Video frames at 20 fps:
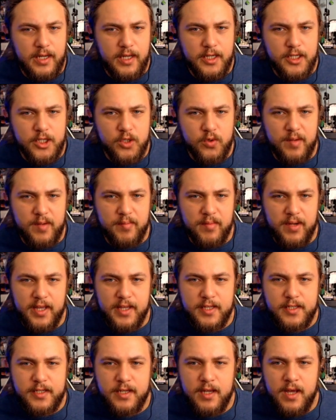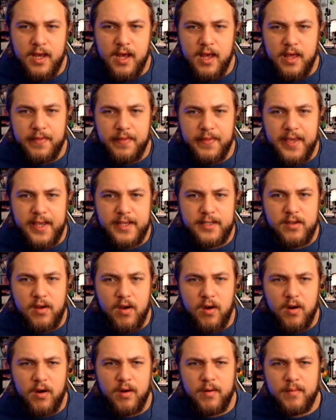stream list. These
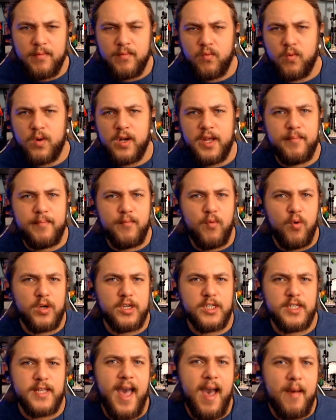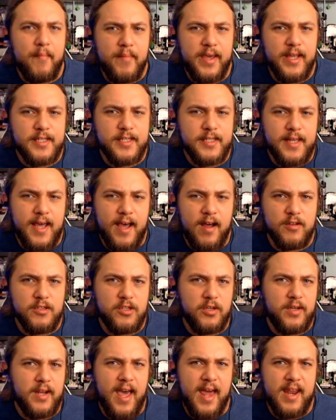are really more just ambient sounds.
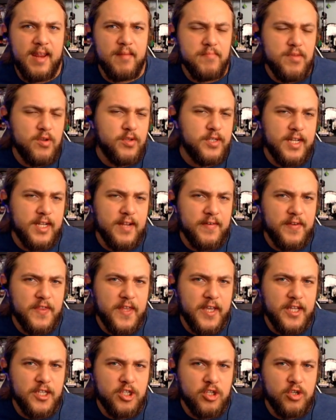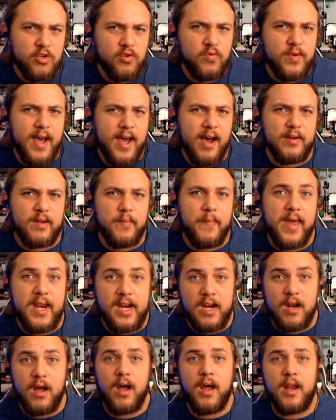You can add in music and everything too. Now,
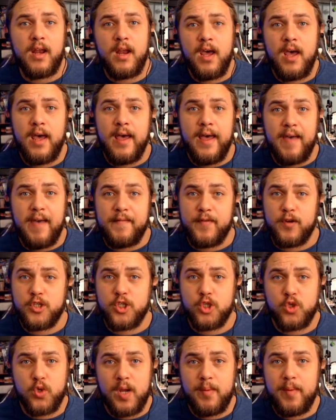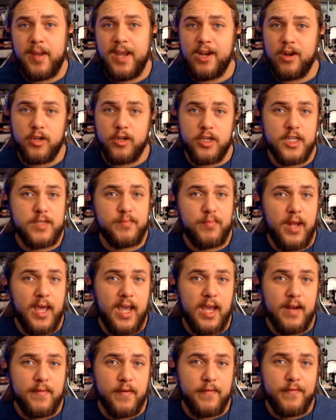depending on if you're streaming or just
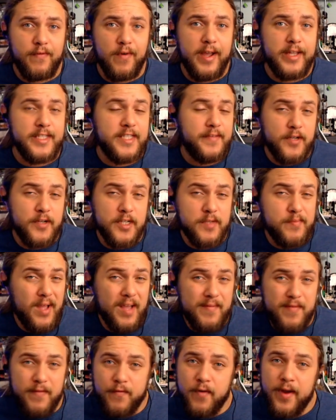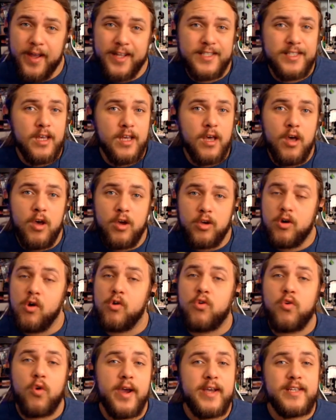playing for friends, if you're just playing for friends, go
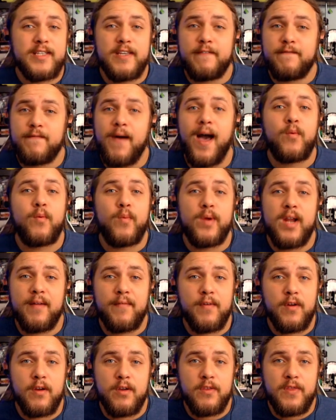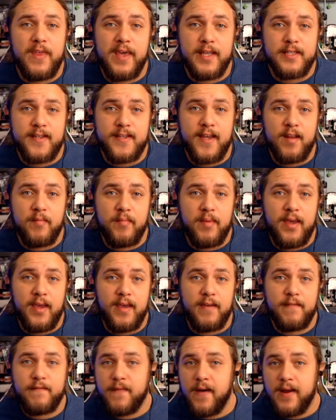crazy, find whatever you think is going to
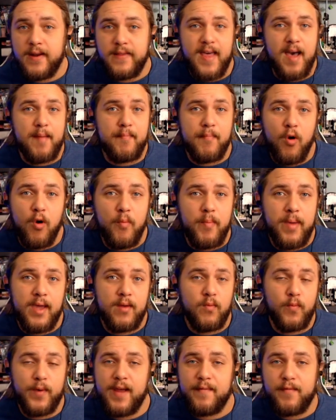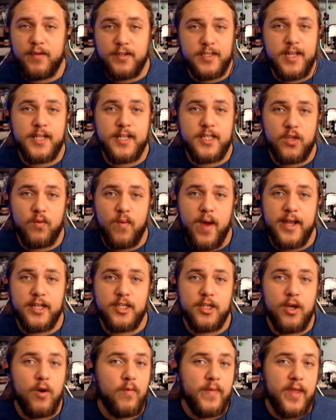be fun in that moment, whatever sets the right
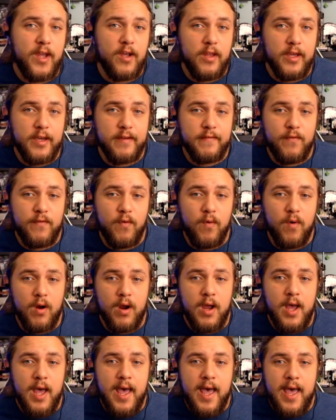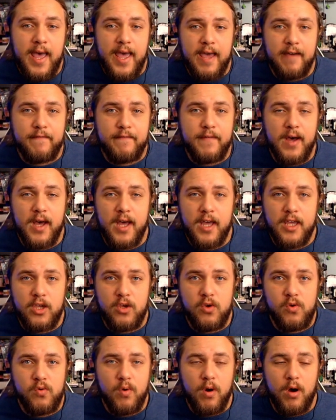tone that you're looking for. If
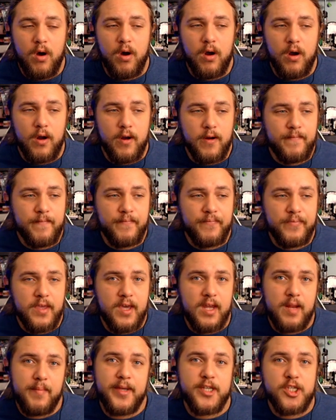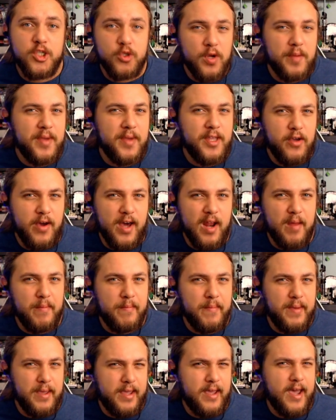you are going to be streaming, you got to
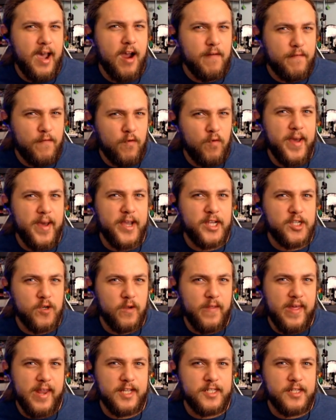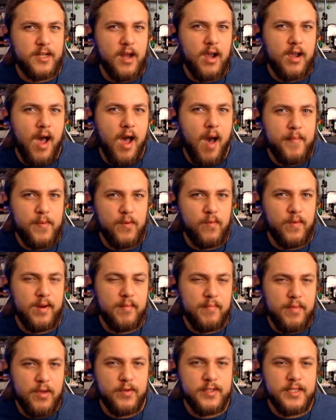be careful, make sure that it's not
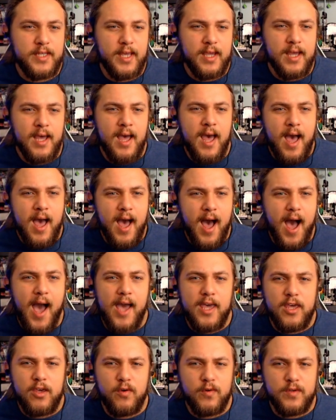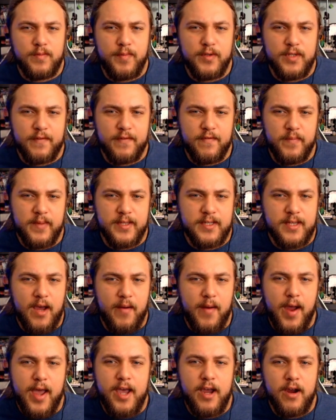copyrighted music. I use music from this guy
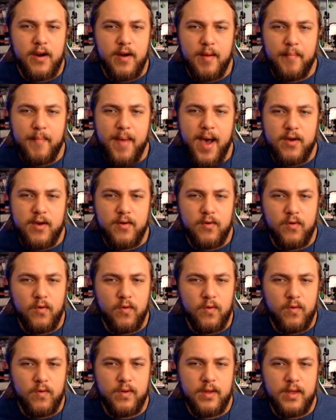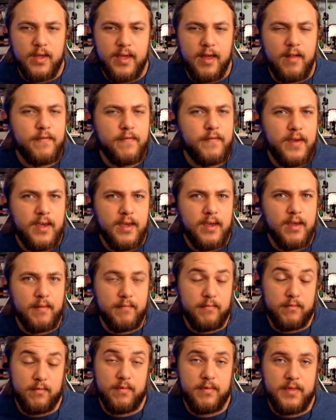right here, Michael Gelfi.
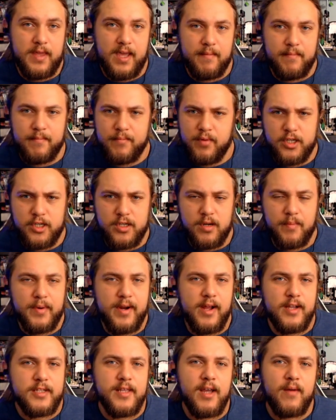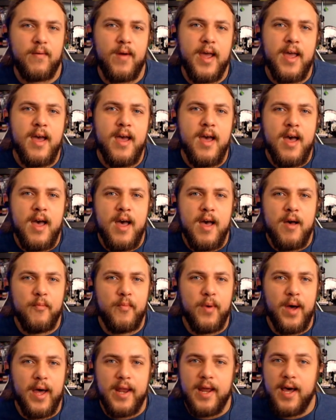I'm pretty sure I'm pronouncing that right,
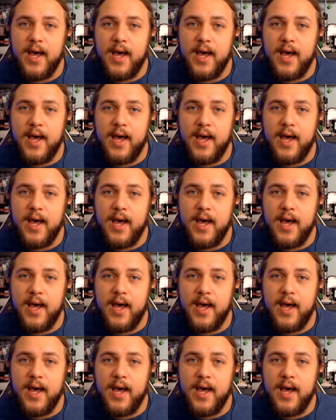but